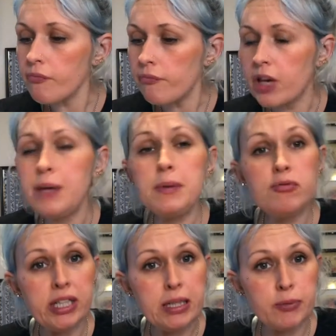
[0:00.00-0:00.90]
It'd be
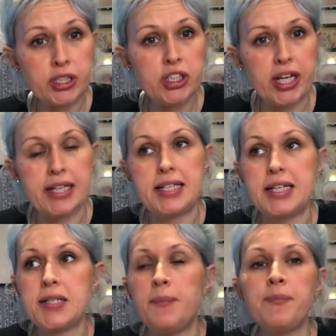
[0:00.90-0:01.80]
really
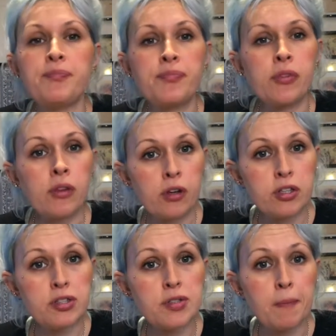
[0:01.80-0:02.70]
appreciated.
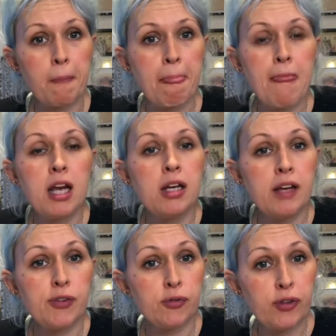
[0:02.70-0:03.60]
Because if
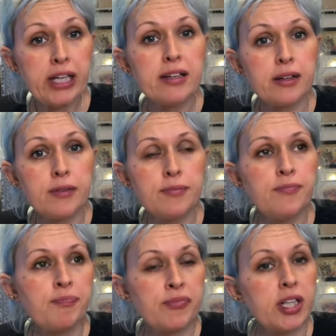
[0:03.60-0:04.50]
you're vegan,
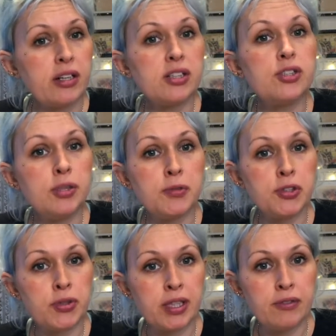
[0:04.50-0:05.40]
then I assume you're
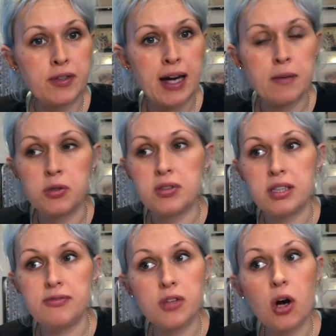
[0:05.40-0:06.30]
doing it for the animals.
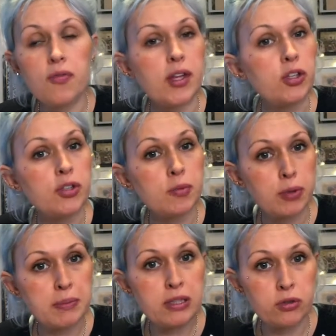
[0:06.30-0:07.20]
If not, then you should
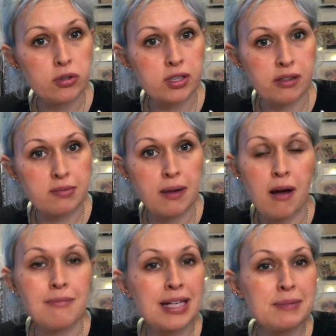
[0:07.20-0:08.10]
probably call yourselves
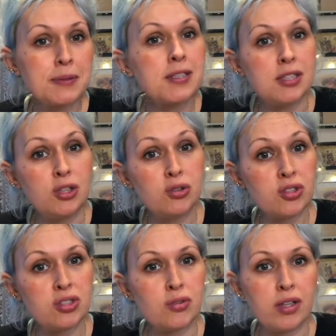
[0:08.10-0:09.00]
plant-based, because then you're
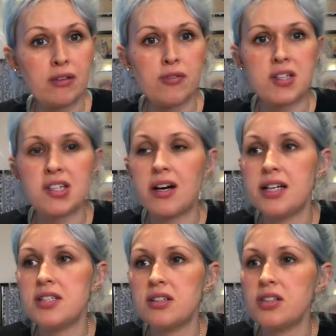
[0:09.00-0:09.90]
just doing it for the
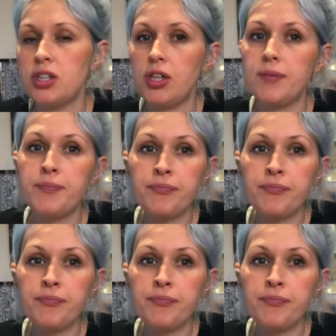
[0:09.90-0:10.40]
diet, aren't you?